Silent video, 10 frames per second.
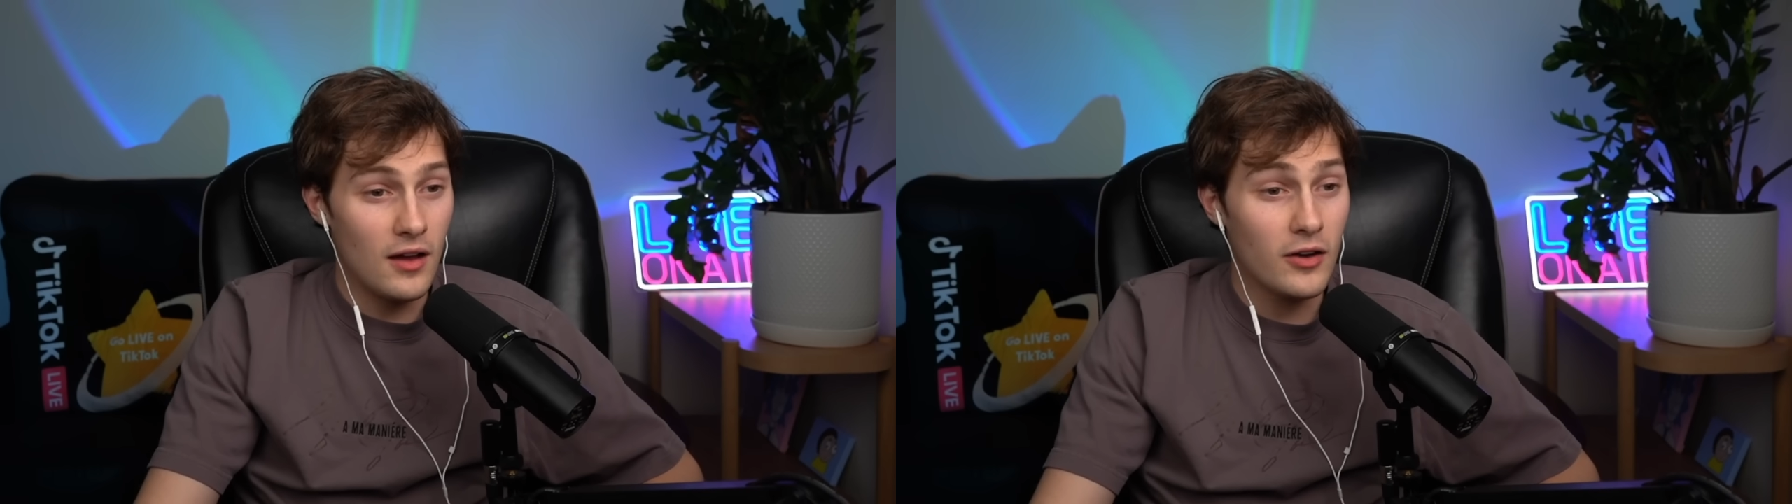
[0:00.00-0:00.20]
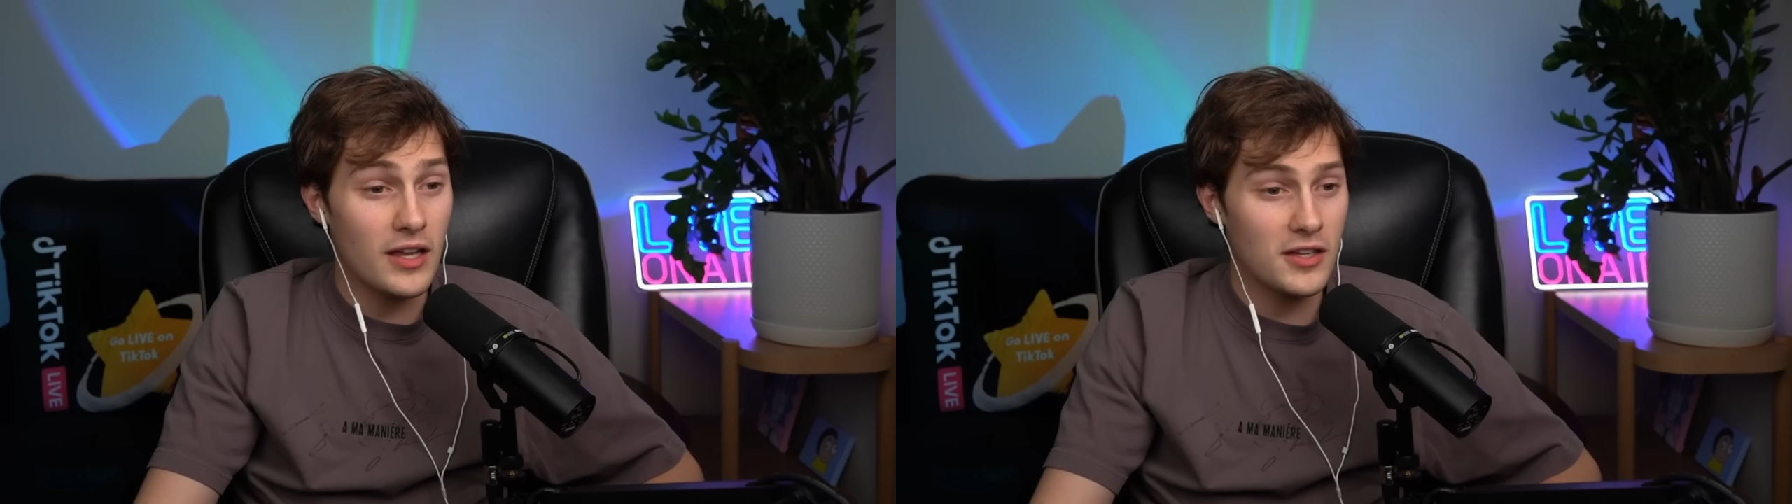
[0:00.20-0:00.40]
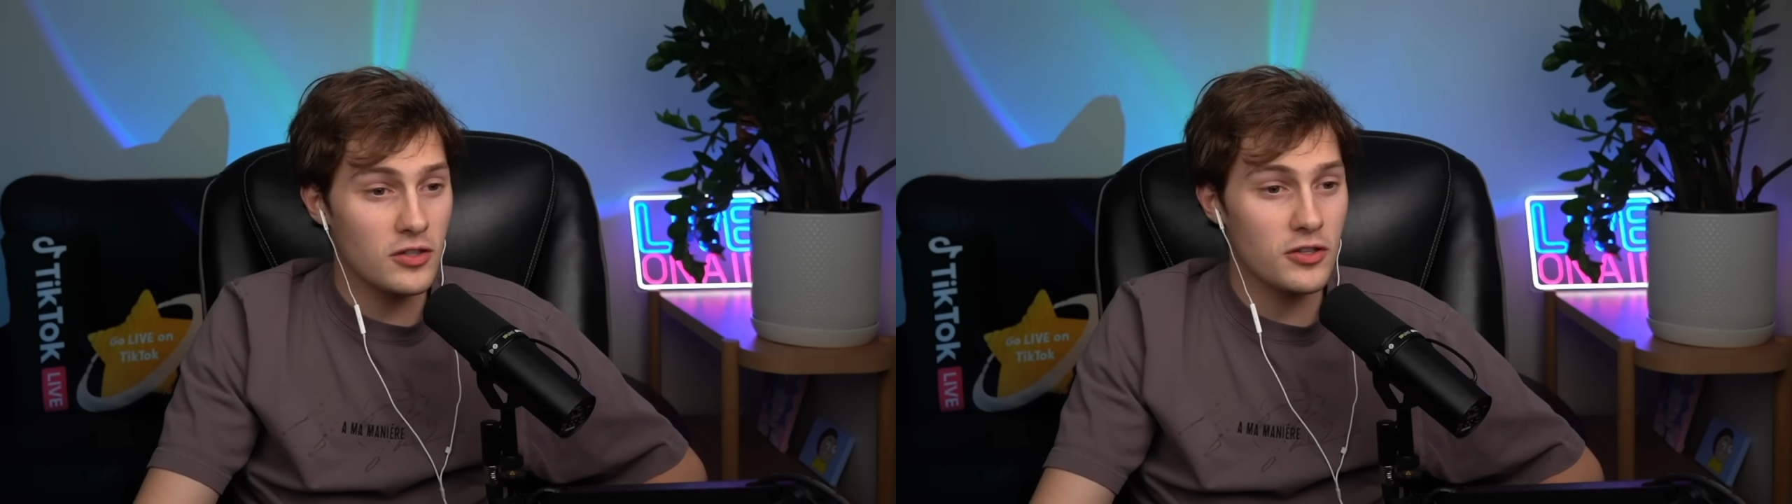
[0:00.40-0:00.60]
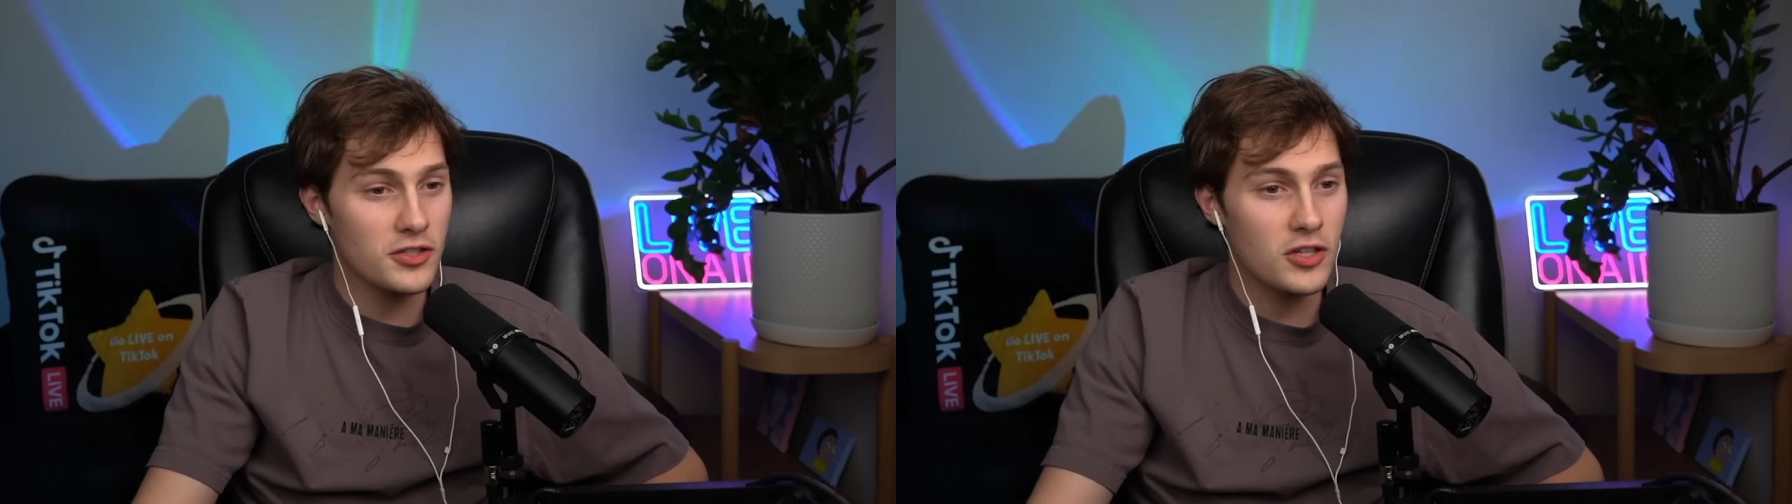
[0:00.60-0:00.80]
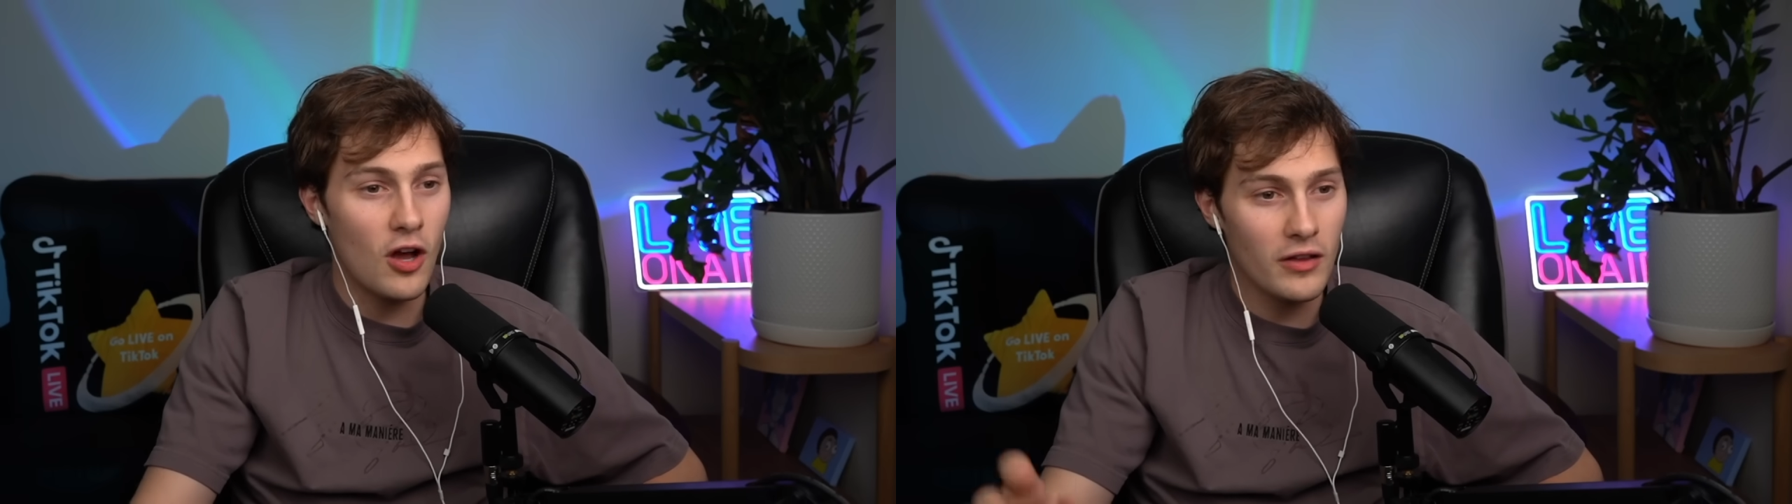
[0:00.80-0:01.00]
Okay, so you're
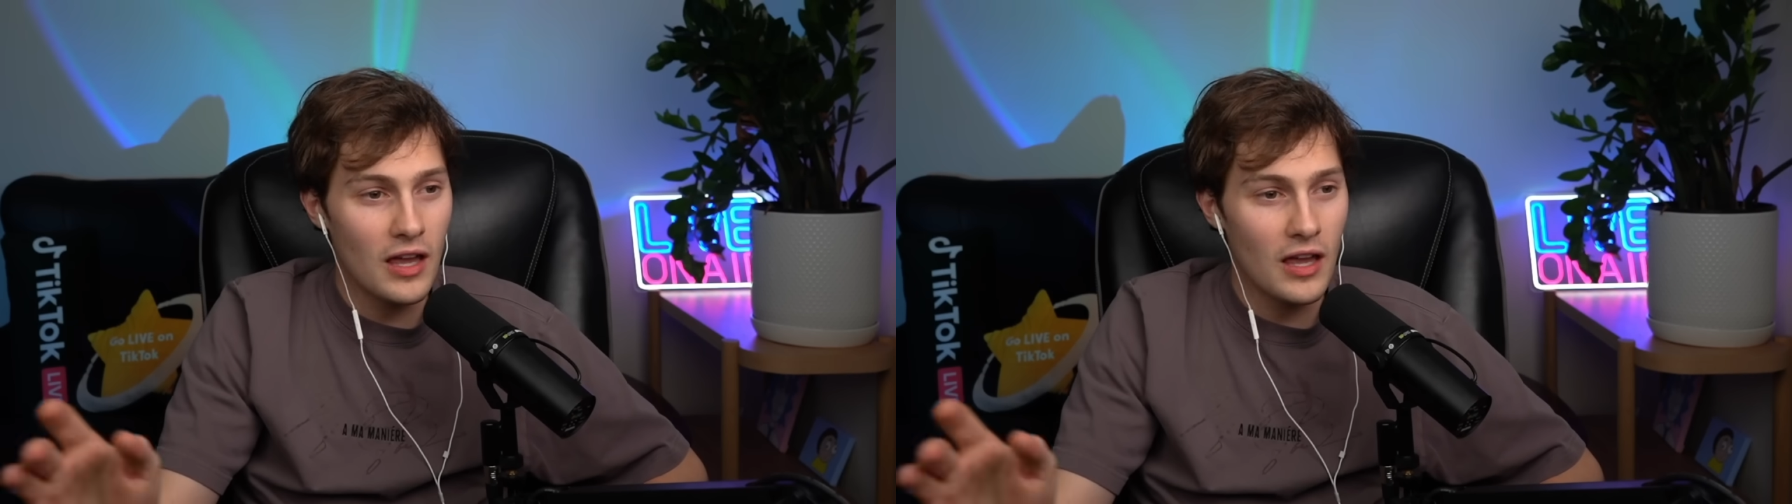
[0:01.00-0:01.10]
just calling